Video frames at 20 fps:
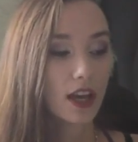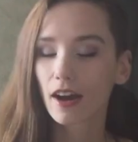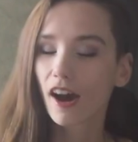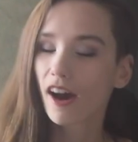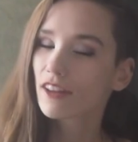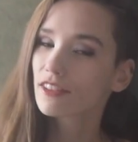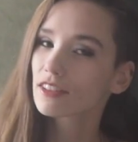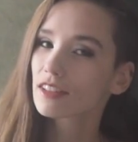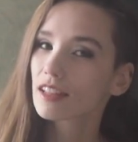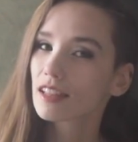
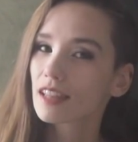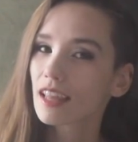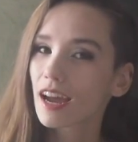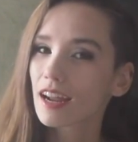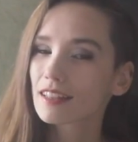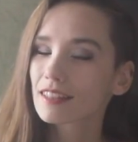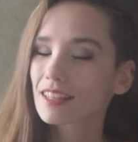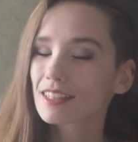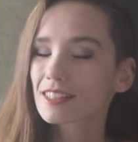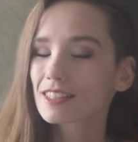Other than
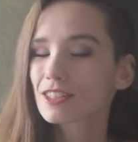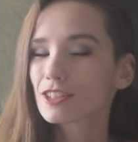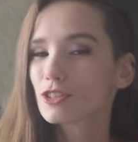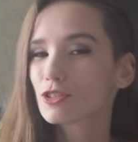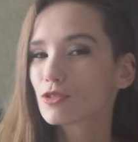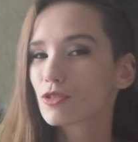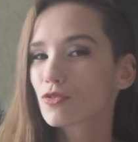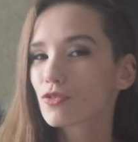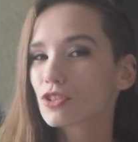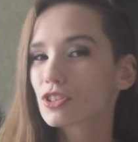that, that's gonna
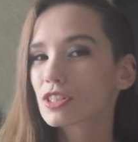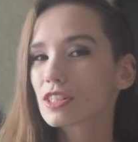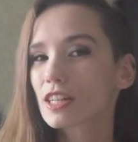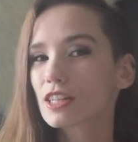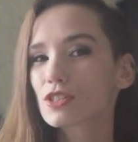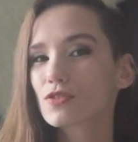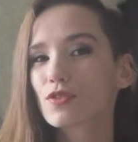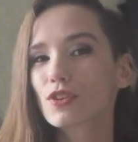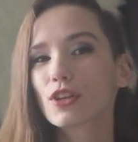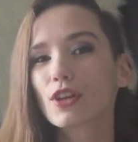do it for
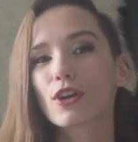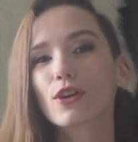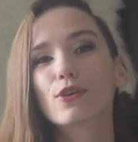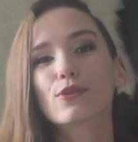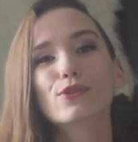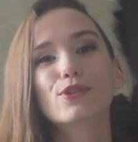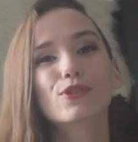today's video.